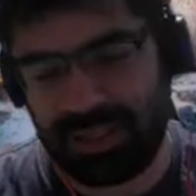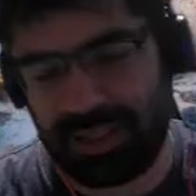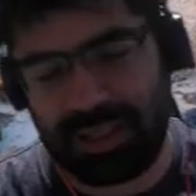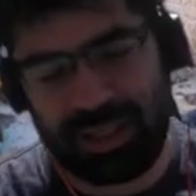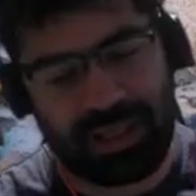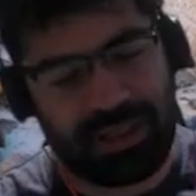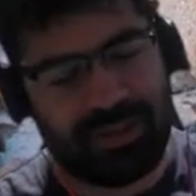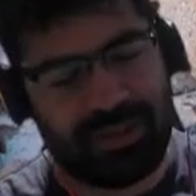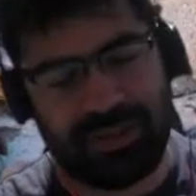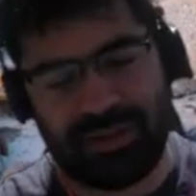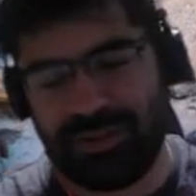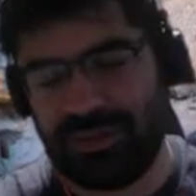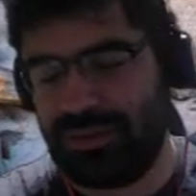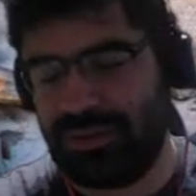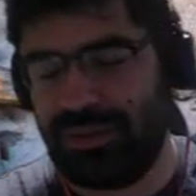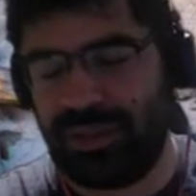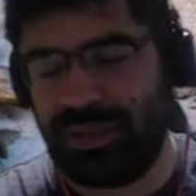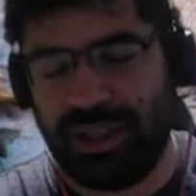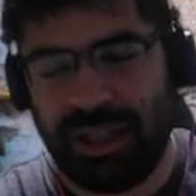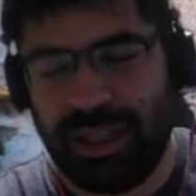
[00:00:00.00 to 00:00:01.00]
I know
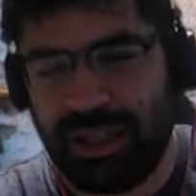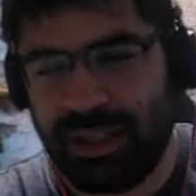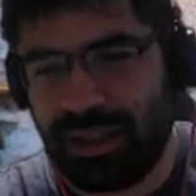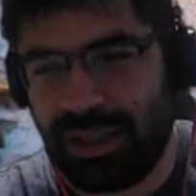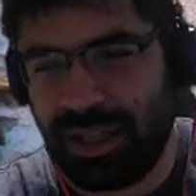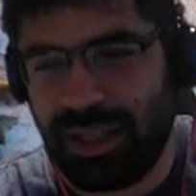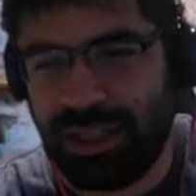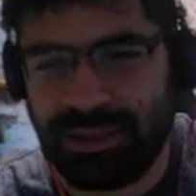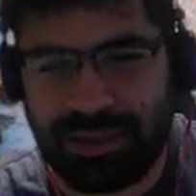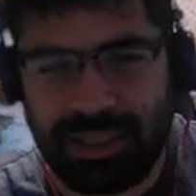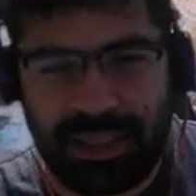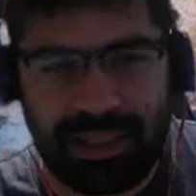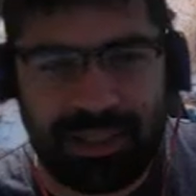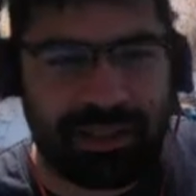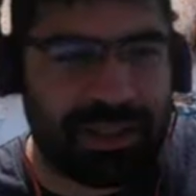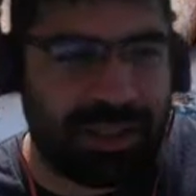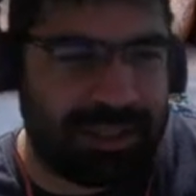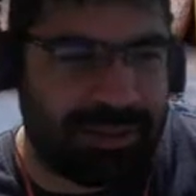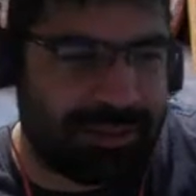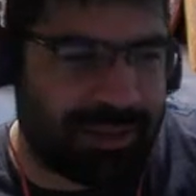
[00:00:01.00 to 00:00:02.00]
things are
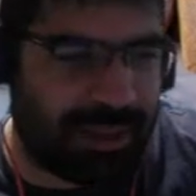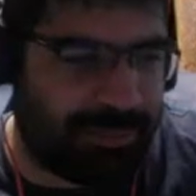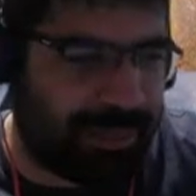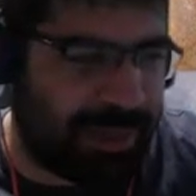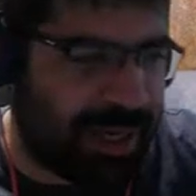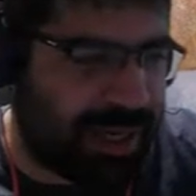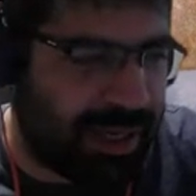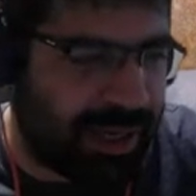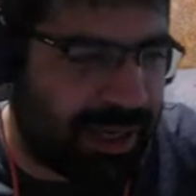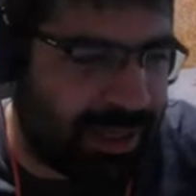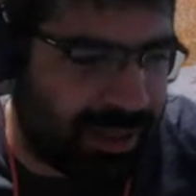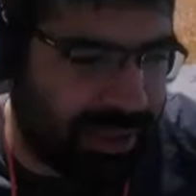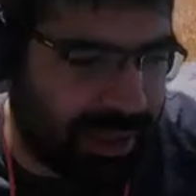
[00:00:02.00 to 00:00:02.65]
bad.